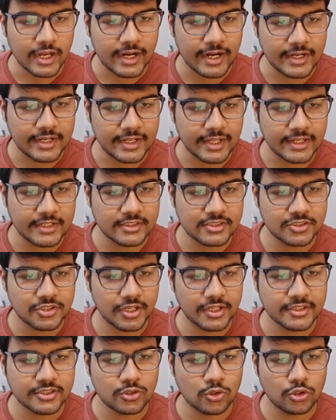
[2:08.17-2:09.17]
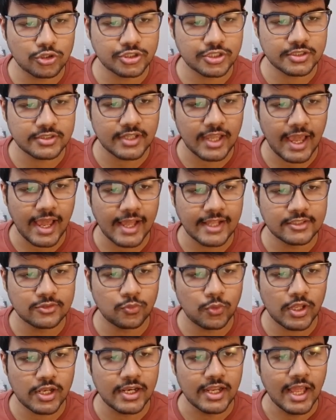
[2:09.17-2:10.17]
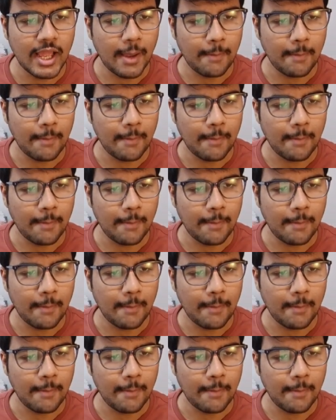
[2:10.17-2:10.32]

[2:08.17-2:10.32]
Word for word: contains strings questions as well